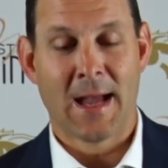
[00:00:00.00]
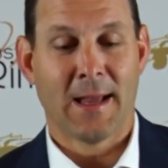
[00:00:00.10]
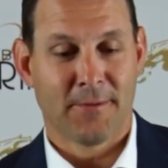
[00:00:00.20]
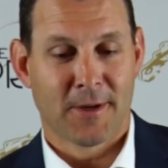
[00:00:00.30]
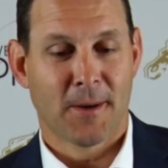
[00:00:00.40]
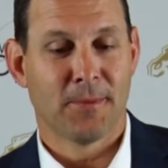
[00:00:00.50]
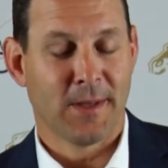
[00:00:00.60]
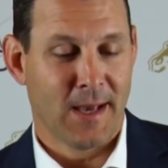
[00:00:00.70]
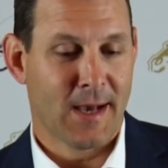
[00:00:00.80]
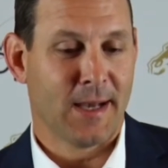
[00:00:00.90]
I have a couple.
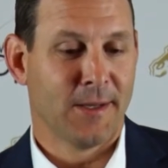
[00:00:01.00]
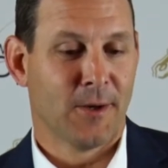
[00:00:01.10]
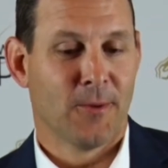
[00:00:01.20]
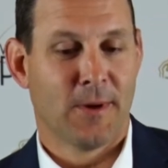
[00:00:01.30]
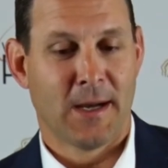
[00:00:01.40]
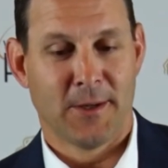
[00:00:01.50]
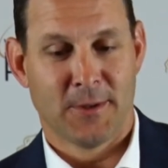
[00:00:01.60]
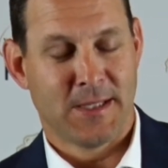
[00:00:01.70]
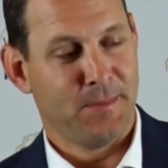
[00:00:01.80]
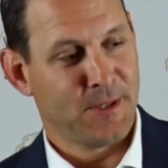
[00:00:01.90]
Yeah, I know
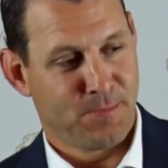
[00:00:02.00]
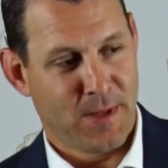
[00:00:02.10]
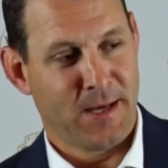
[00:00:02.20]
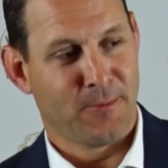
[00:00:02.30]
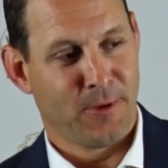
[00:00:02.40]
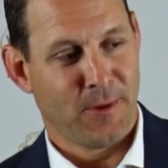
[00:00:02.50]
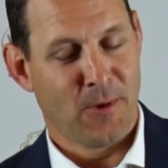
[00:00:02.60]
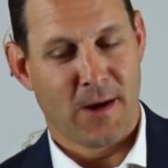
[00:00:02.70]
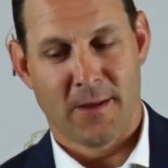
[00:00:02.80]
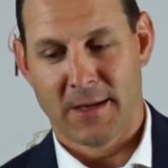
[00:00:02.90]
a team that's played him really
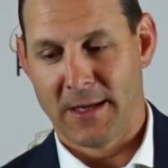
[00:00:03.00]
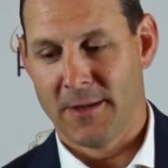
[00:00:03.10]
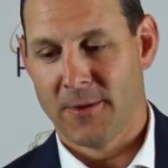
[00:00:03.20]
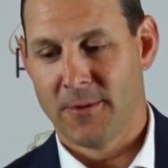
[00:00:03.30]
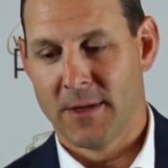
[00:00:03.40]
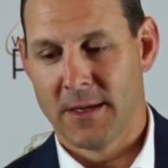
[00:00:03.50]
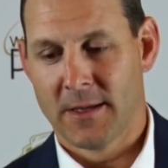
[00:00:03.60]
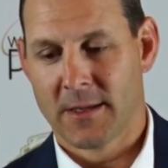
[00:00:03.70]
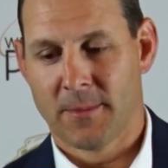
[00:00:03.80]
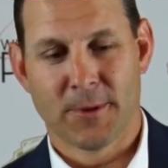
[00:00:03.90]
well, and I know
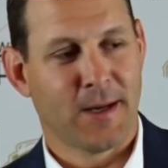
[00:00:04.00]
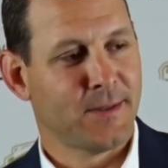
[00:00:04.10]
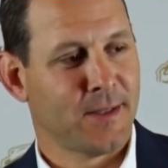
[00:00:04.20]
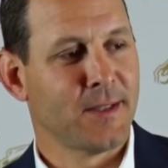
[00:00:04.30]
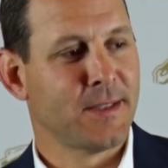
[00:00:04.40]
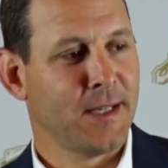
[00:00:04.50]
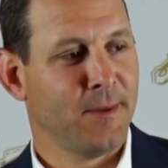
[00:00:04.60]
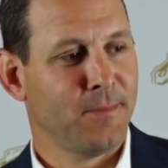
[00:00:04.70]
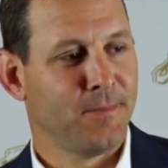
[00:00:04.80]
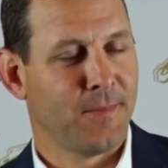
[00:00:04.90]
a couple guys on the
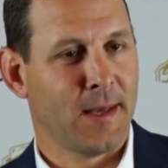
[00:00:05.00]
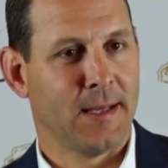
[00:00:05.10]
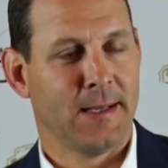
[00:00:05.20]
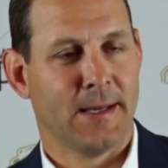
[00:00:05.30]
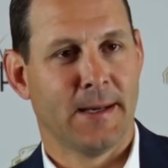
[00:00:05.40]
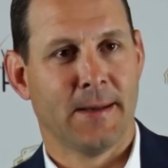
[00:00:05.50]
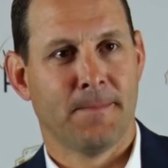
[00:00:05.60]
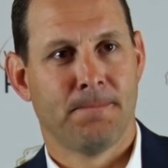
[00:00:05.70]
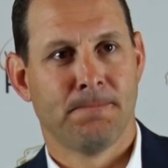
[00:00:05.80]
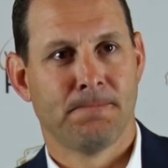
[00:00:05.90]
team. And
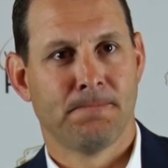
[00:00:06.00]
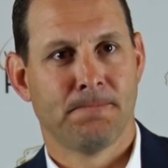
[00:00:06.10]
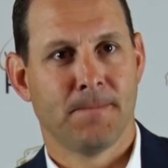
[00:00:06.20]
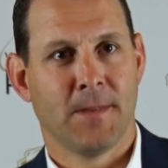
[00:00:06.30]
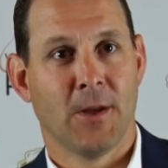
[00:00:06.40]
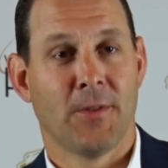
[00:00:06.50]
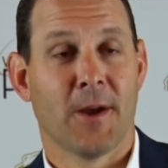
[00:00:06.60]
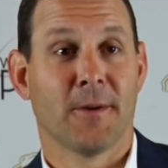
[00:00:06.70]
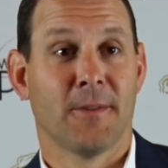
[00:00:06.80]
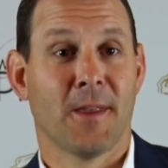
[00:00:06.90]
you know,
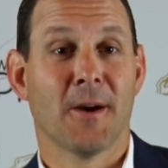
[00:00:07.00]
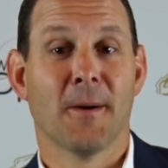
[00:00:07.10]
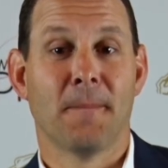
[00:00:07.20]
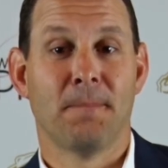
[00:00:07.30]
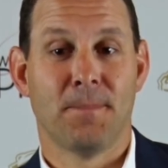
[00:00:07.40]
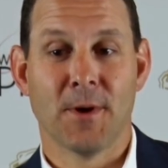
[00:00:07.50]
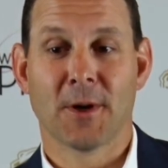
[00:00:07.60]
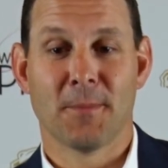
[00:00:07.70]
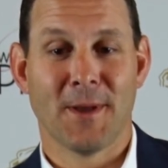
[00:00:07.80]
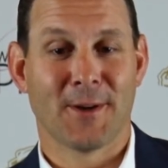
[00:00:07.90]
they're going
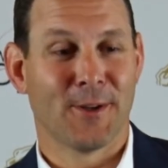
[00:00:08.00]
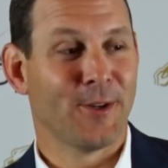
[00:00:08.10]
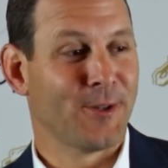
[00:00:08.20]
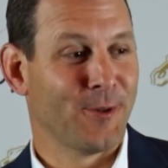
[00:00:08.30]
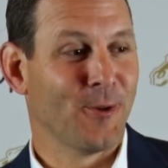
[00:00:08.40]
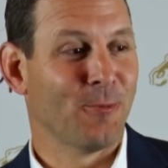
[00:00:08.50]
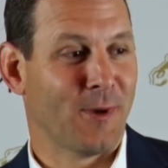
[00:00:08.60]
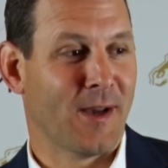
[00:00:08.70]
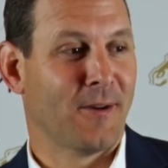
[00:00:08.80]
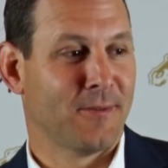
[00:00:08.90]
to be a good looking group
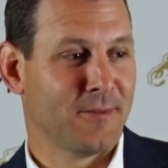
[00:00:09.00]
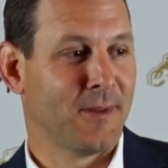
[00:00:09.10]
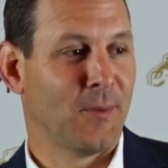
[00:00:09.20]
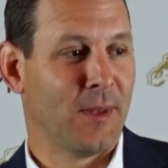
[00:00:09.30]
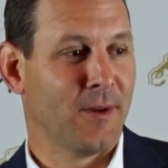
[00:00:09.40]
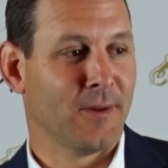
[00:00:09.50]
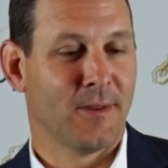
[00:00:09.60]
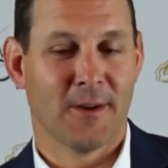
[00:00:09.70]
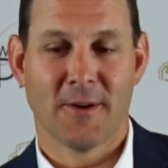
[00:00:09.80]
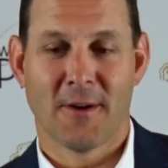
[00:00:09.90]
now. I mean,
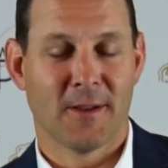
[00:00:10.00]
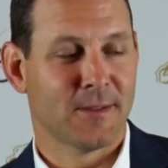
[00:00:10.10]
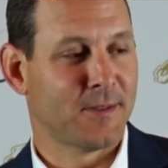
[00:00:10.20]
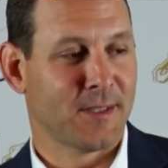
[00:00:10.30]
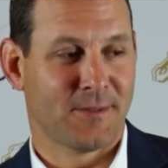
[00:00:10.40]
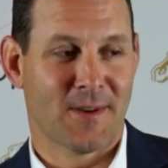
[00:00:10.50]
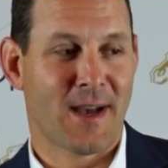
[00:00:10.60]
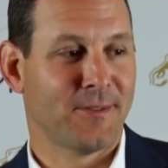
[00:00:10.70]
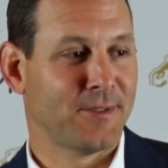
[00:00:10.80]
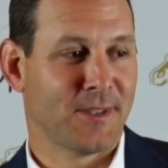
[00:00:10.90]
they're all a 6'5",
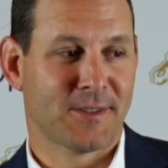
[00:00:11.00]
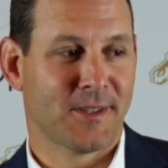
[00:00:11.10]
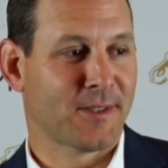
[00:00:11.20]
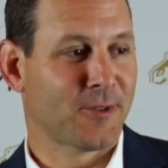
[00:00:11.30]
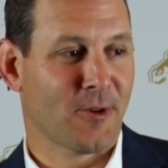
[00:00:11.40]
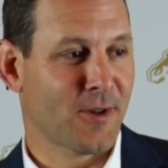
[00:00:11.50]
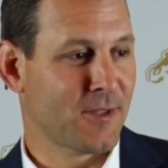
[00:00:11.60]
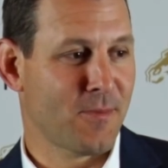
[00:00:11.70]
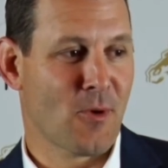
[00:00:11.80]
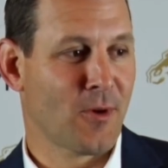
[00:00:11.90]
6'6", across
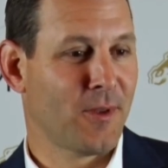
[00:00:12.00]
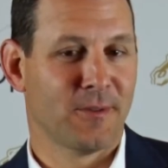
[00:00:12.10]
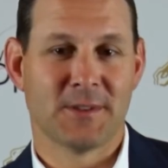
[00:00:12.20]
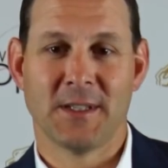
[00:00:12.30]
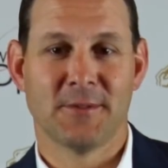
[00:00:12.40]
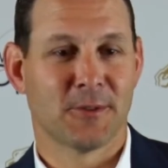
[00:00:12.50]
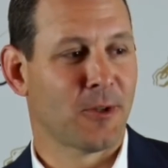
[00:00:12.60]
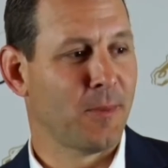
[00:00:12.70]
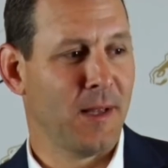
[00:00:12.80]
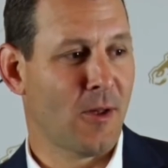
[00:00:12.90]
the board. Their receivers are
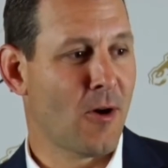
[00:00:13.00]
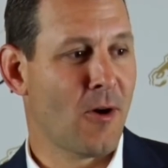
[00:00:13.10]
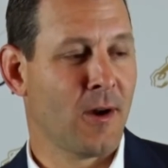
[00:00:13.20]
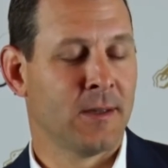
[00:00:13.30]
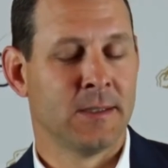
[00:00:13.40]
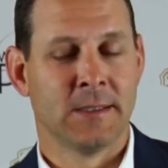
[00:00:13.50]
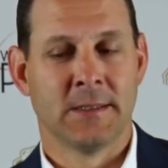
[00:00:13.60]
going to be long.